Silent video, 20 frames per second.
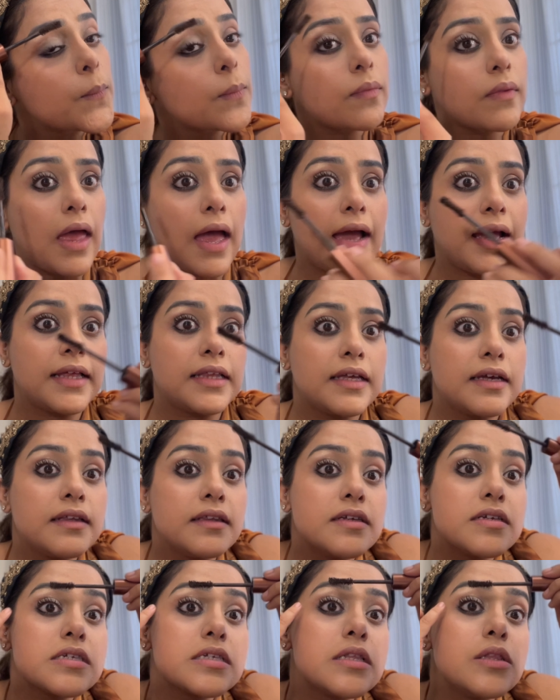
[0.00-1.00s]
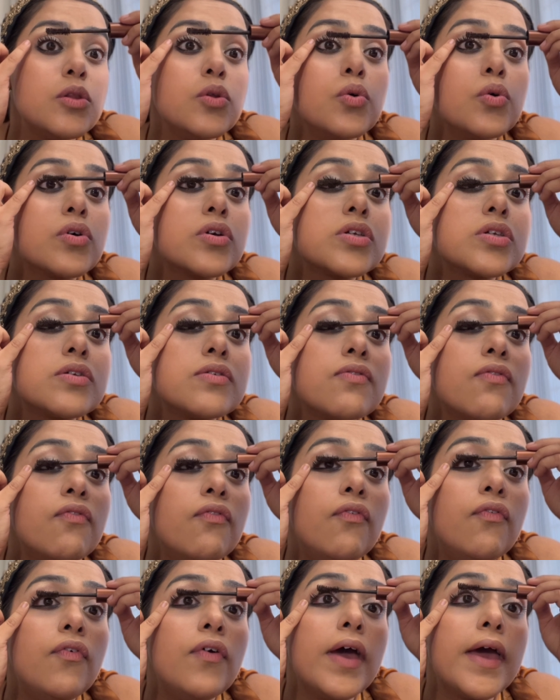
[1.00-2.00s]
I think this looks
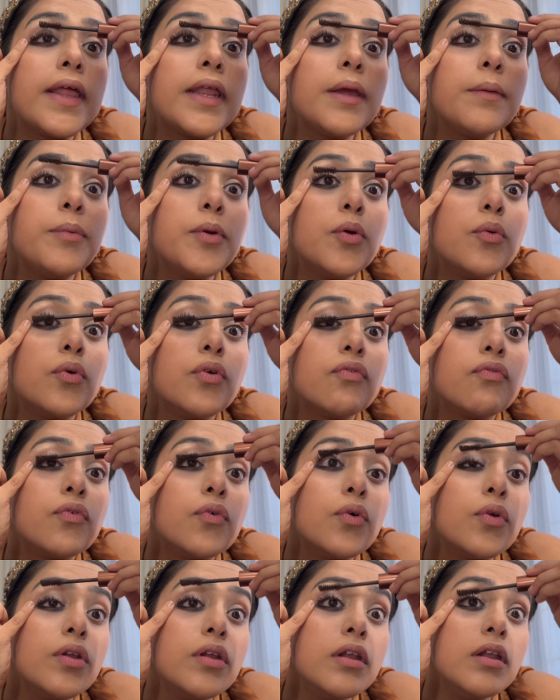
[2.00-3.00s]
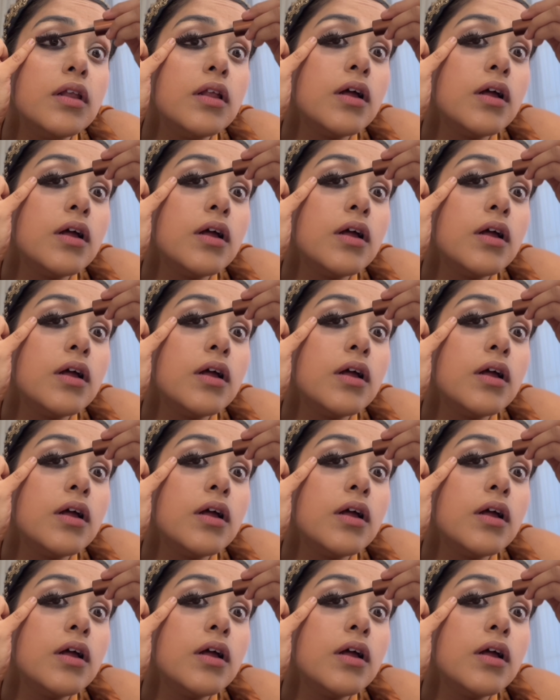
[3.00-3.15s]
very beautiful.